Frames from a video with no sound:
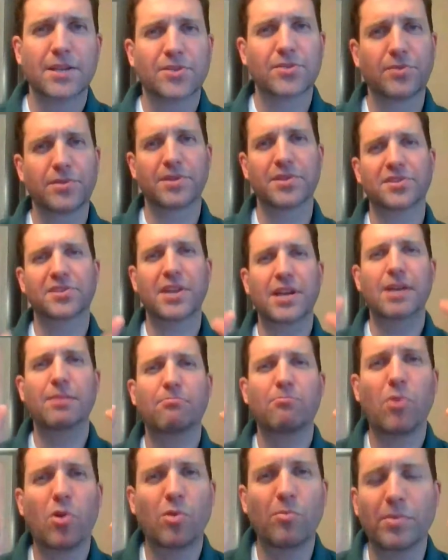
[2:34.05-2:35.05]
So, in the
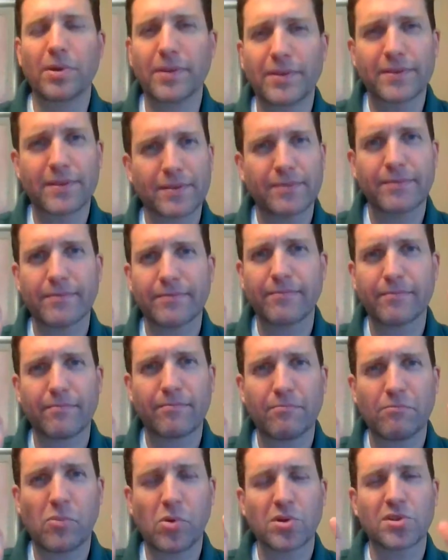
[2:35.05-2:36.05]
same moment,
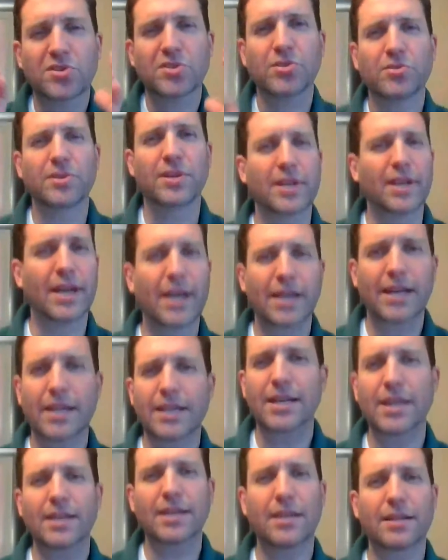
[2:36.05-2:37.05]
more so than
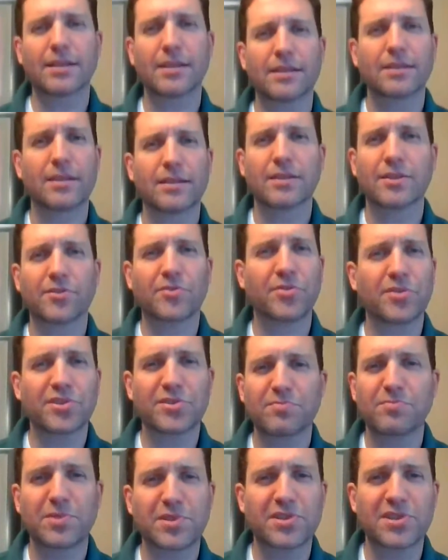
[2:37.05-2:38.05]
any
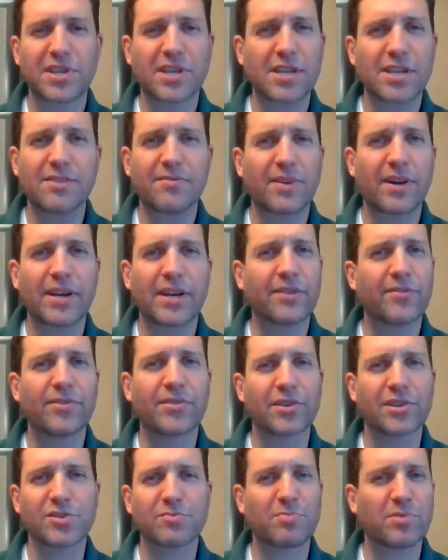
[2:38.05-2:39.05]
Christmas Eve I'd
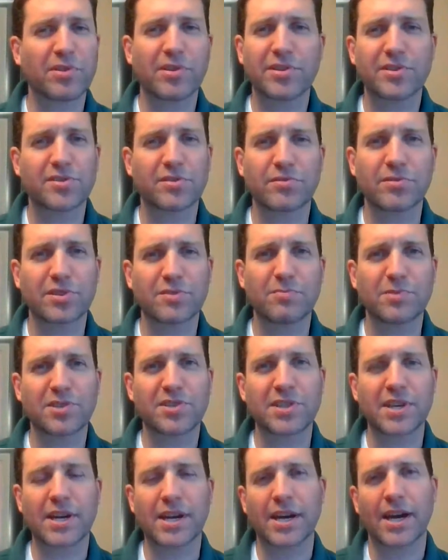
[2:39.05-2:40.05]
ever experienced or
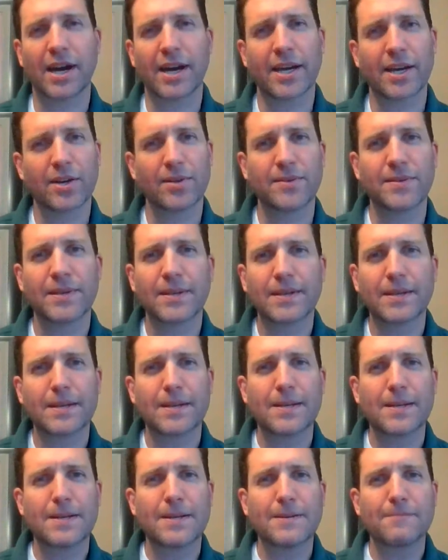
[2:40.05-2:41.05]
Christmas Day, I held
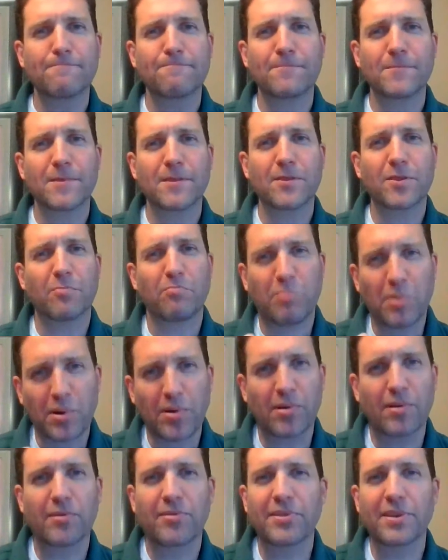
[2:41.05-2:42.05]
the
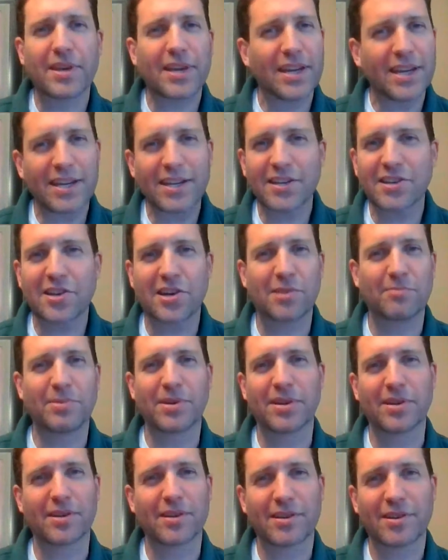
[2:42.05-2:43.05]
birth, the
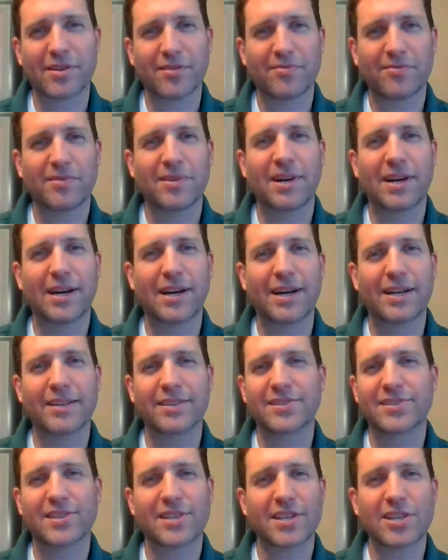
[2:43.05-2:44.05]
incoming of
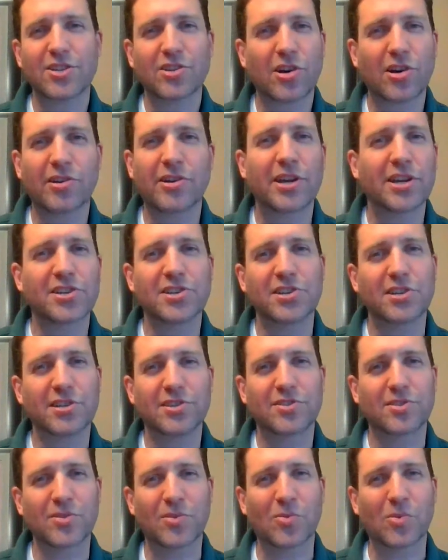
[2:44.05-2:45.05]
God's incarnation
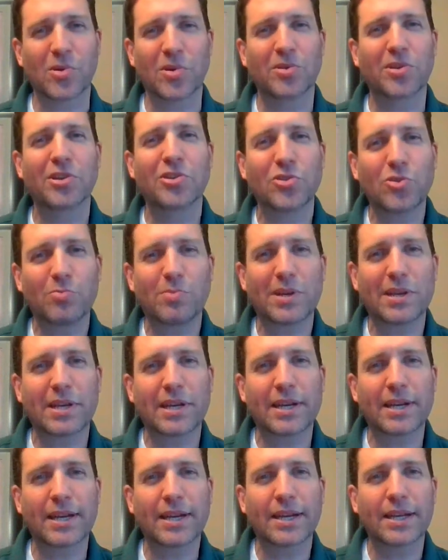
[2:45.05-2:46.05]
into the world, a new
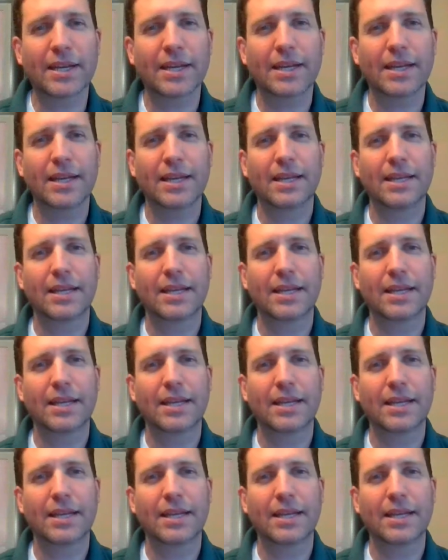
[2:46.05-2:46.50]
beginning,